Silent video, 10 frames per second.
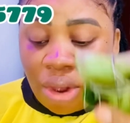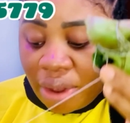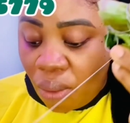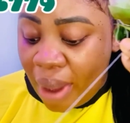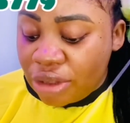
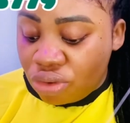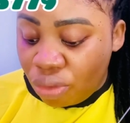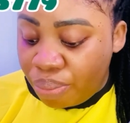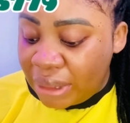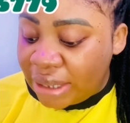Okay, white
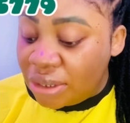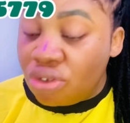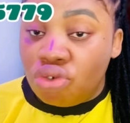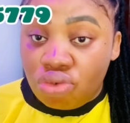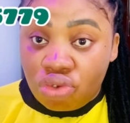rope that
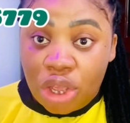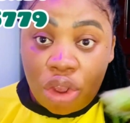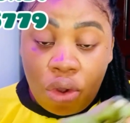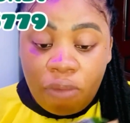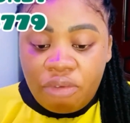you use
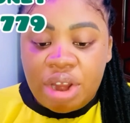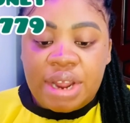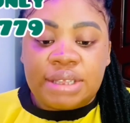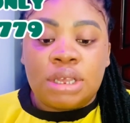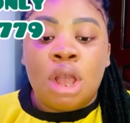in covering
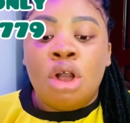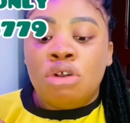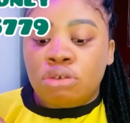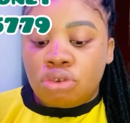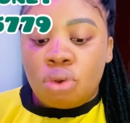it.
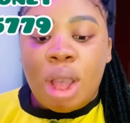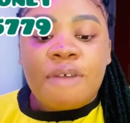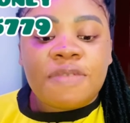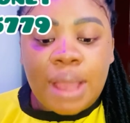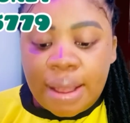So
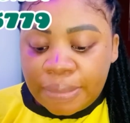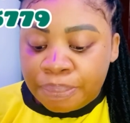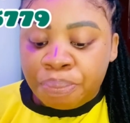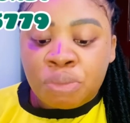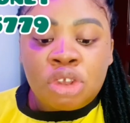after
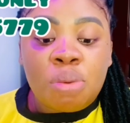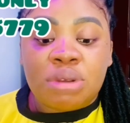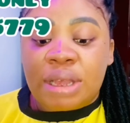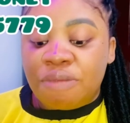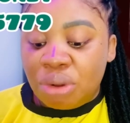you
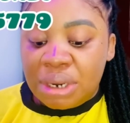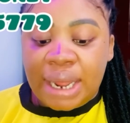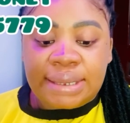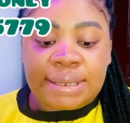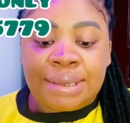must have done
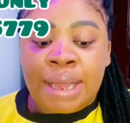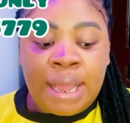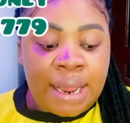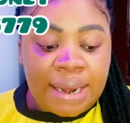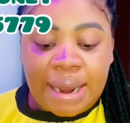that,
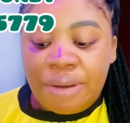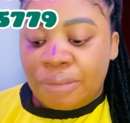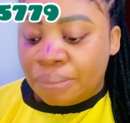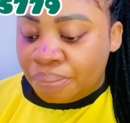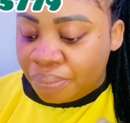now
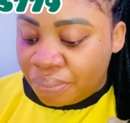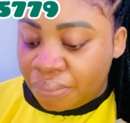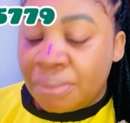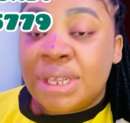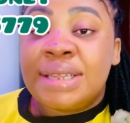
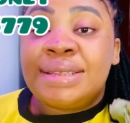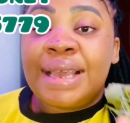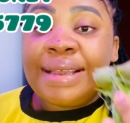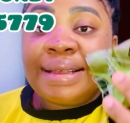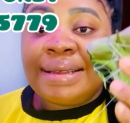
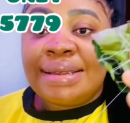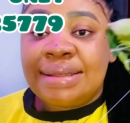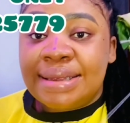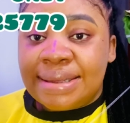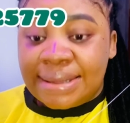take
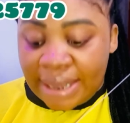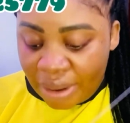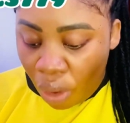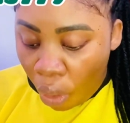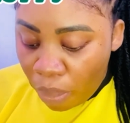this
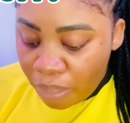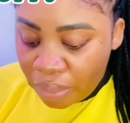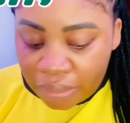thing up.